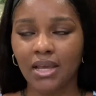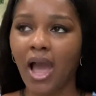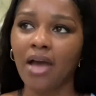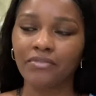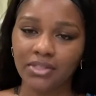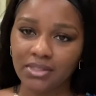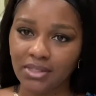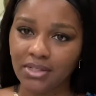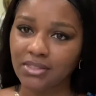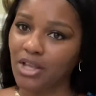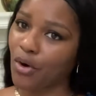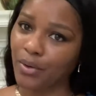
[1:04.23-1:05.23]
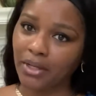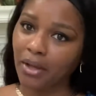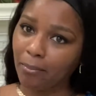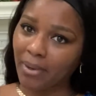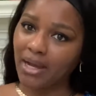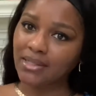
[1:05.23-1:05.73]
obviously because I already
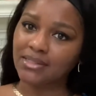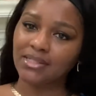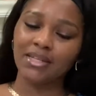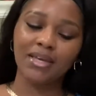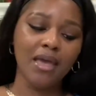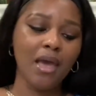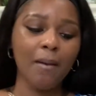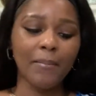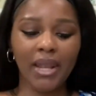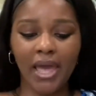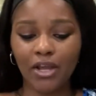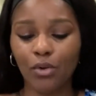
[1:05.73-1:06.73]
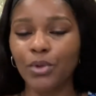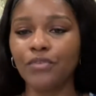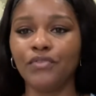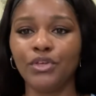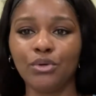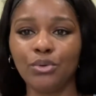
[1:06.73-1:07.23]
unboxed it, but like a
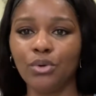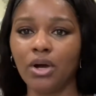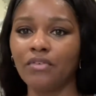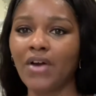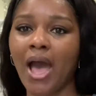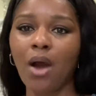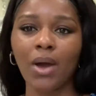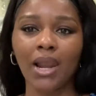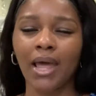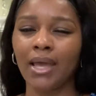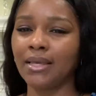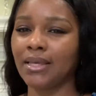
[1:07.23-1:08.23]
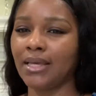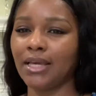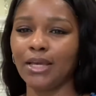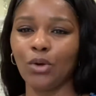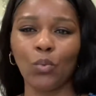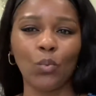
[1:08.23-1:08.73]
review of how I like
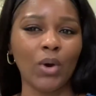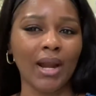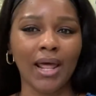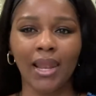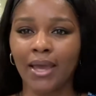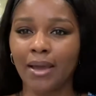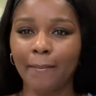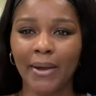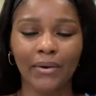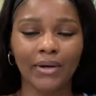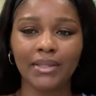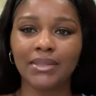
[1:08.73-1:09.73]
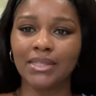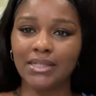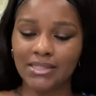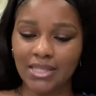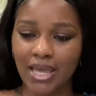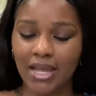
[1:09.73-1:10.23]
it, what I like about it,
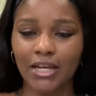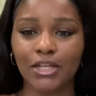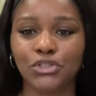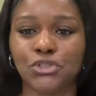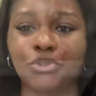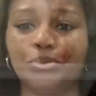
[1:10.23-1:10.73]
things of that nature.